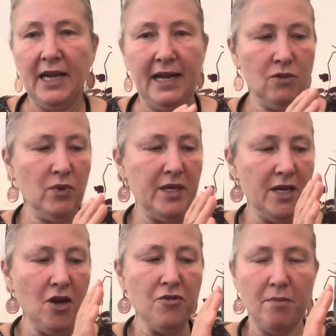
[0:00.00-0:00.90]
And we
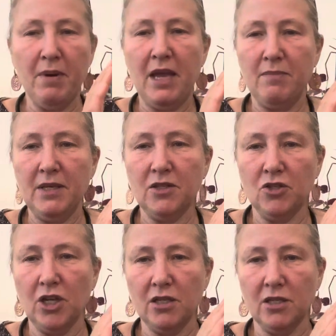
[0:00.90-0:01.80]
know that babies
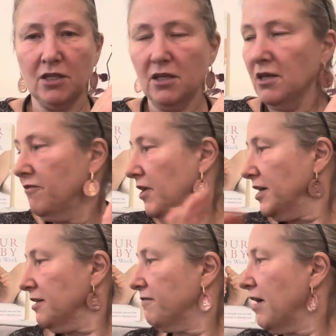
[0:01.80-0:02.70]
just
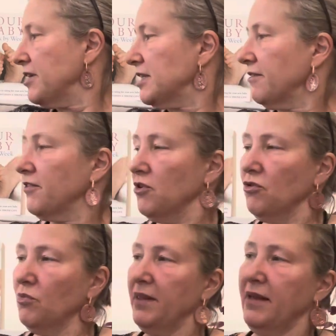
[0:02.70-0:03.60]
find it very
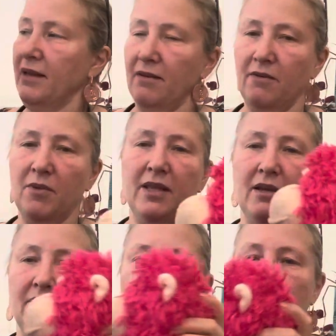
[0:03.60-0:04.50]
difficult when
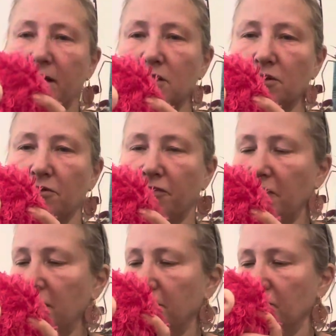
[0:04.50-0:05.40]
they're sort
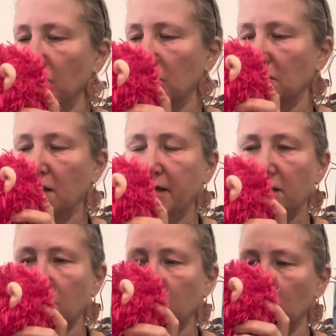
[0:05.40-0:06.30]
of stuck
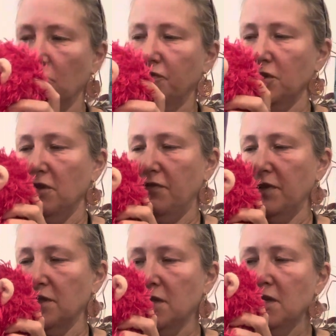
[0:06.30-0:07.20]
into a soft
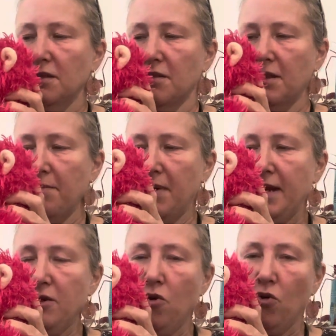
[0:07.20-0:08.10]
surface, that they
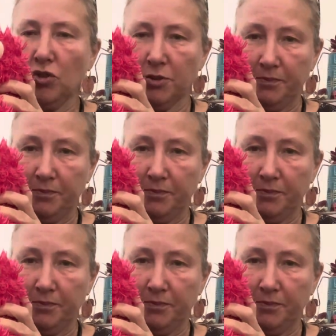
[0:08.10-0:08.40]
may not